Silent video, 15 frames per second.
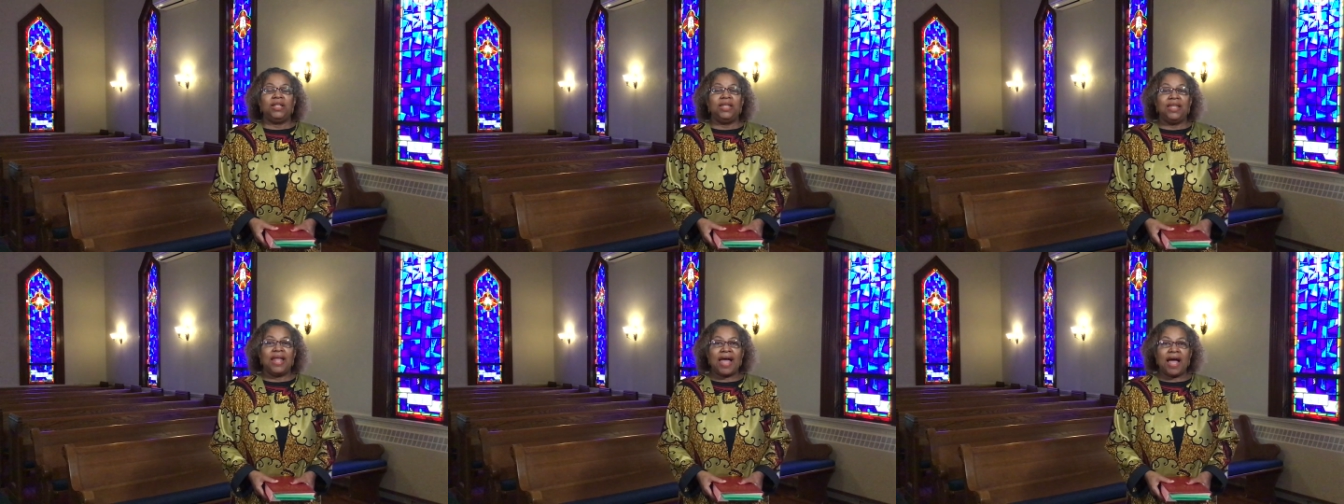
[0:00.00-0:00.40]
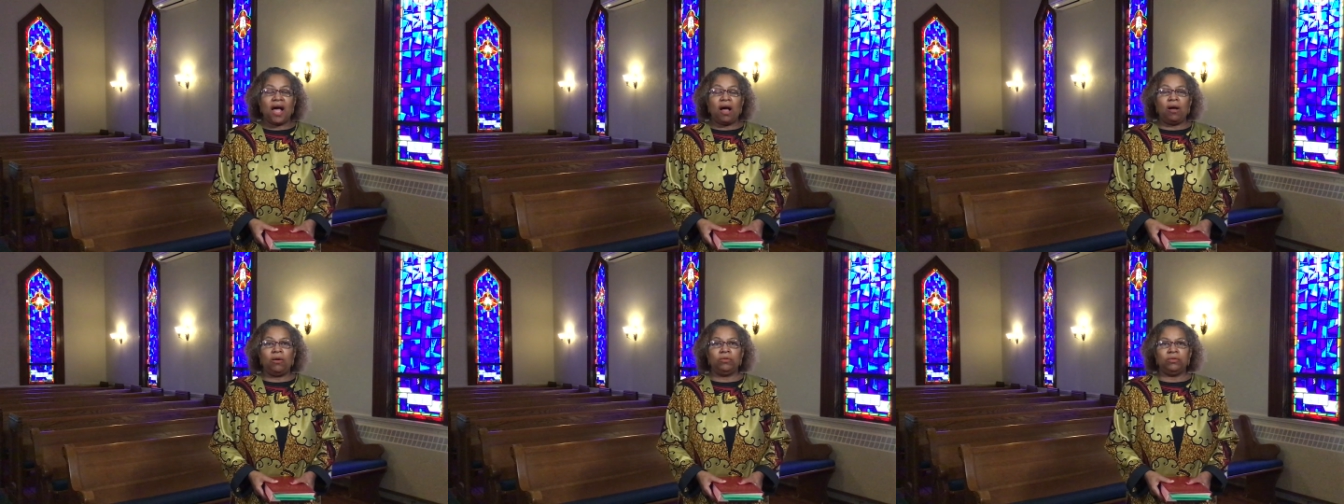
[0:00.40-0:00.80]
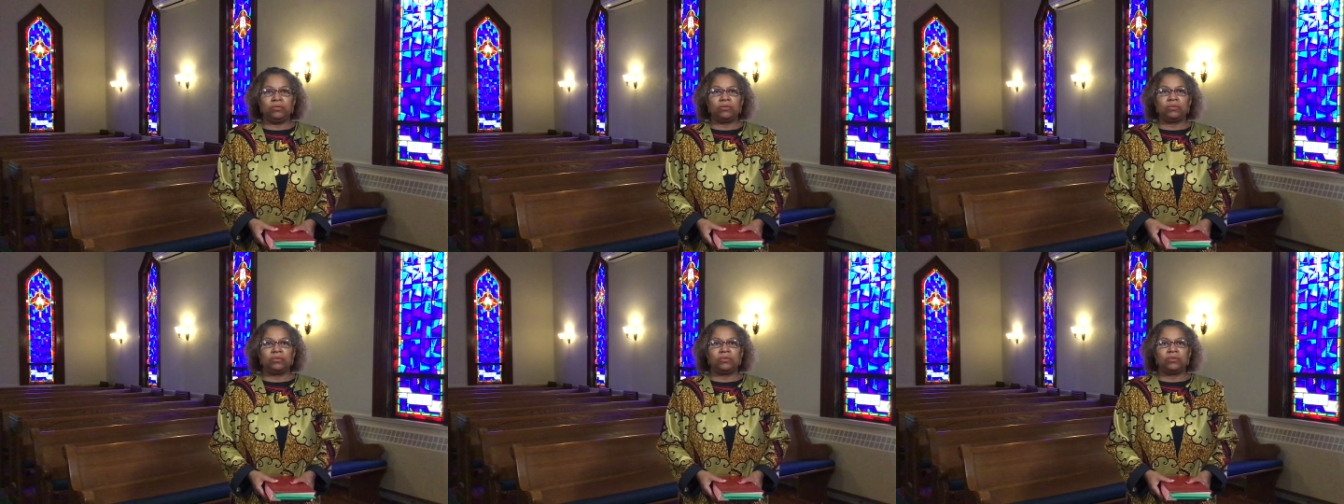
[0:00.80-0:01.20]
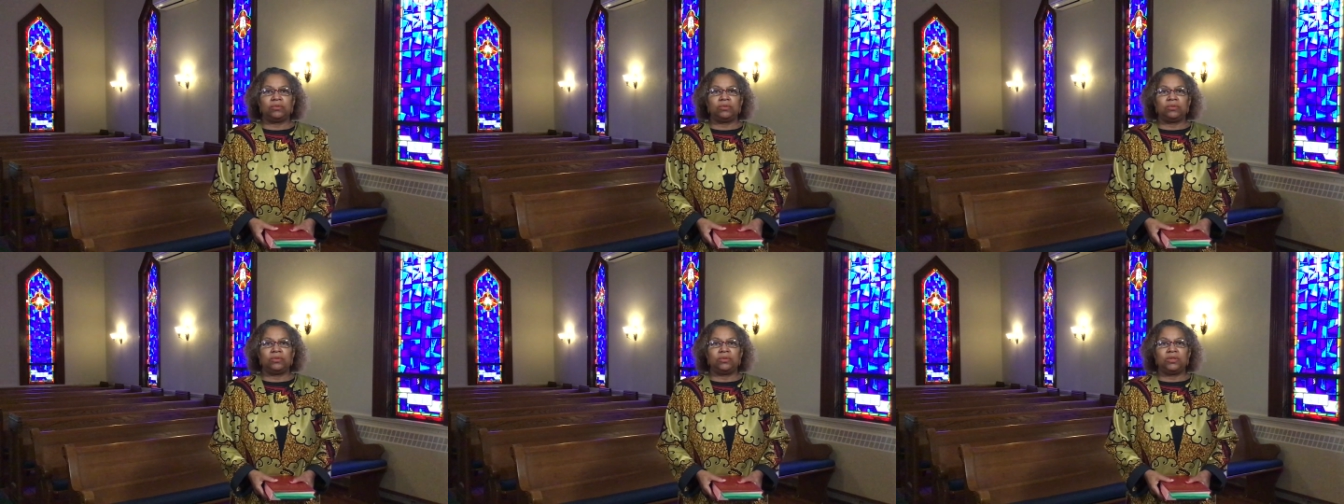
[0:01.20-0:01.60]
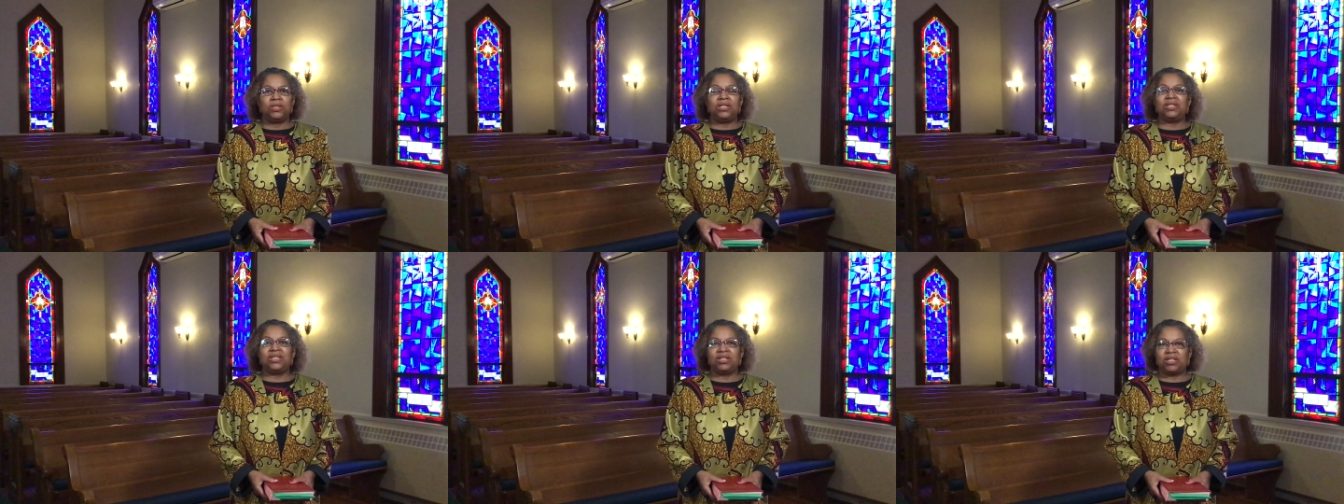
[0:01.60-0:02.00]
now
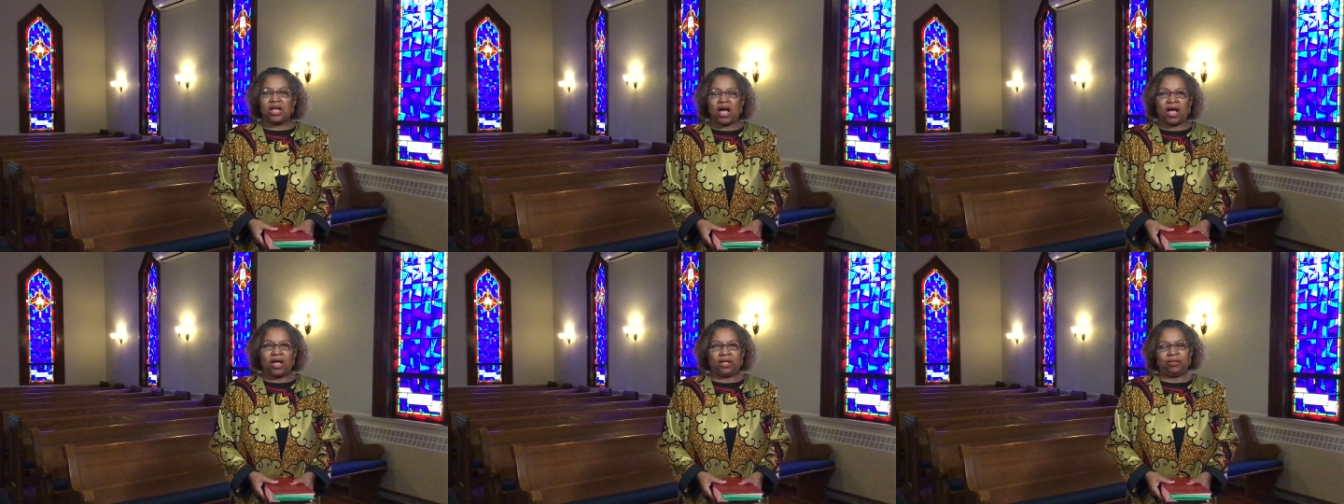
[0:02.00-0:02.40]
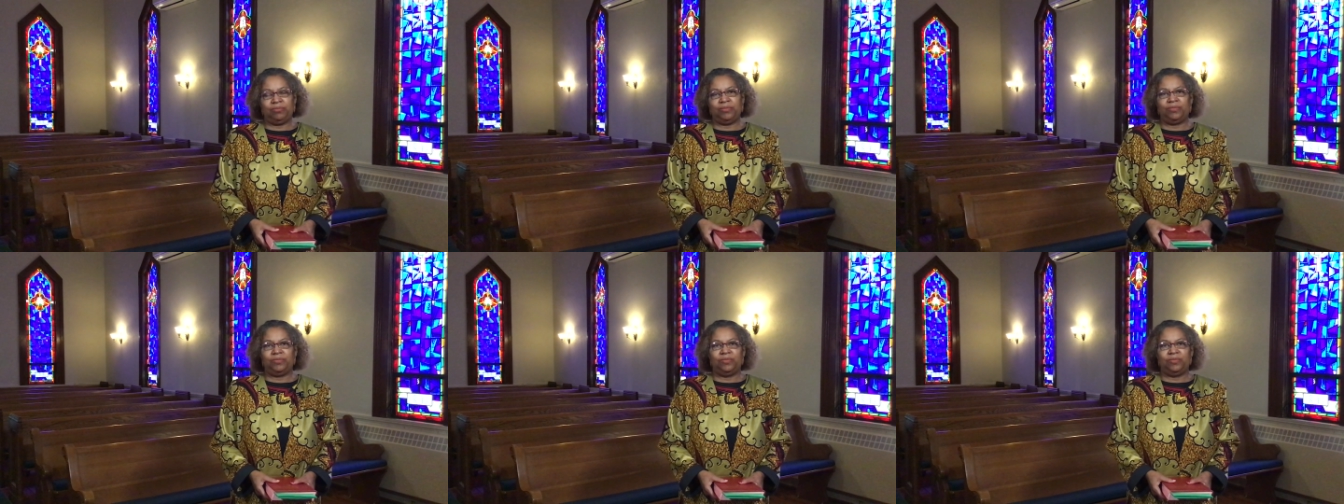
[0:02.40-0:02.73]
is a time